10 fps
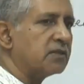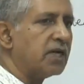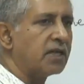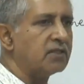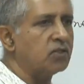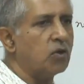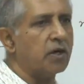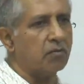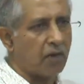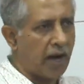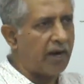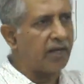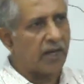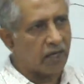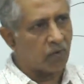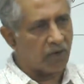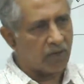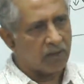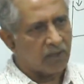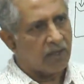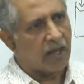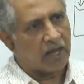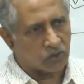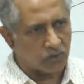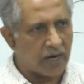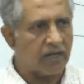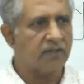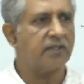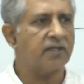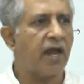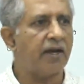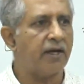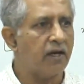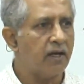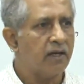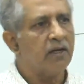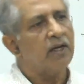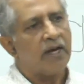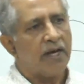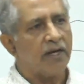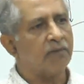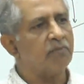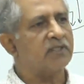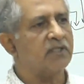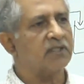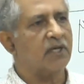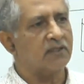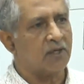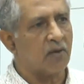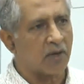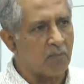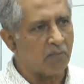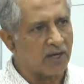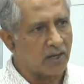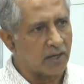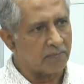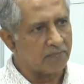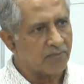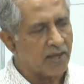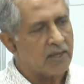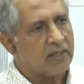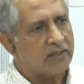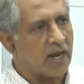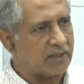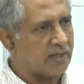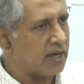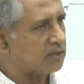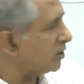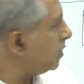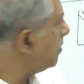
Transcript: That is, you are adding a liquid. As soon as it is added, it mixes completely. The other extreme